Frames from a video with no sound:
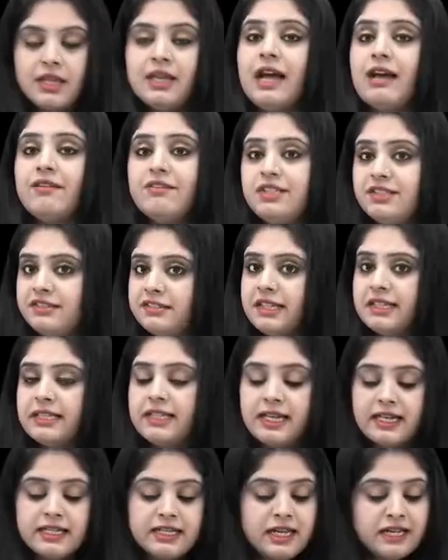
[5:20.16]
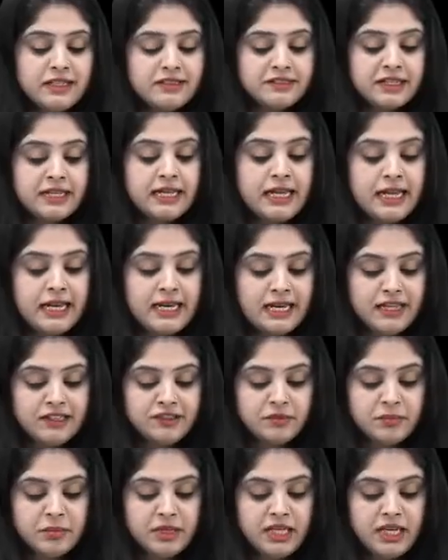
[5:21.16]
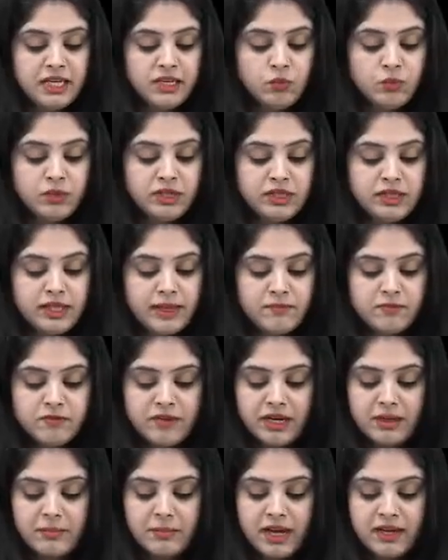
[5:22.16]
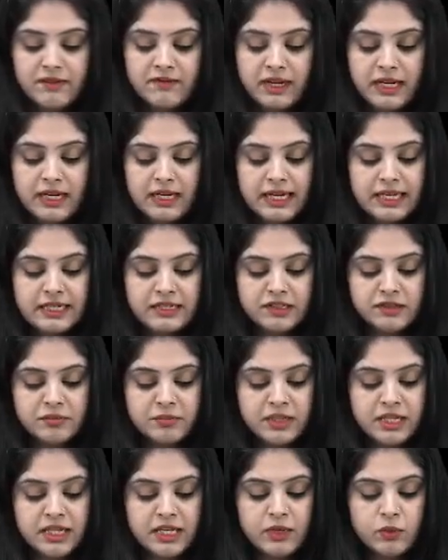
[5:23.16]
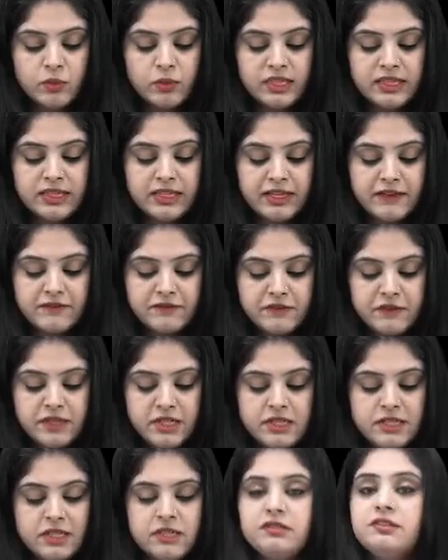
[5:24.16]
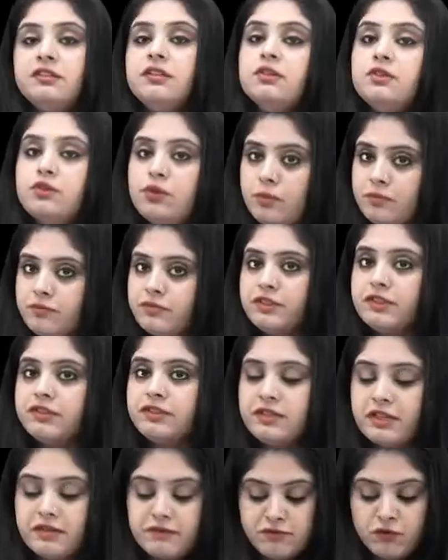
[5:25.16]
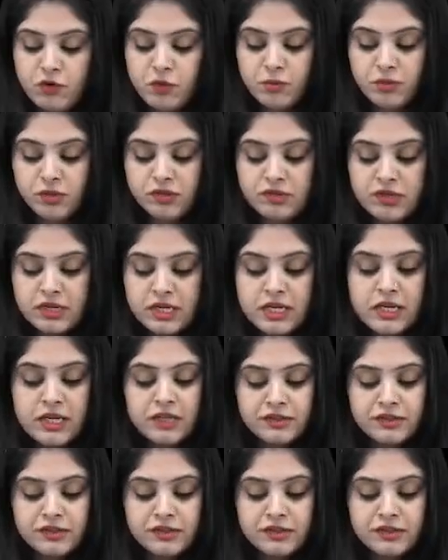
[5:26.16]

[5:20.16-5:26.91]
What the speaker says: Having said that, guys, let's begin with them one by one. Let us begin with nephritic syndrome first and foremost.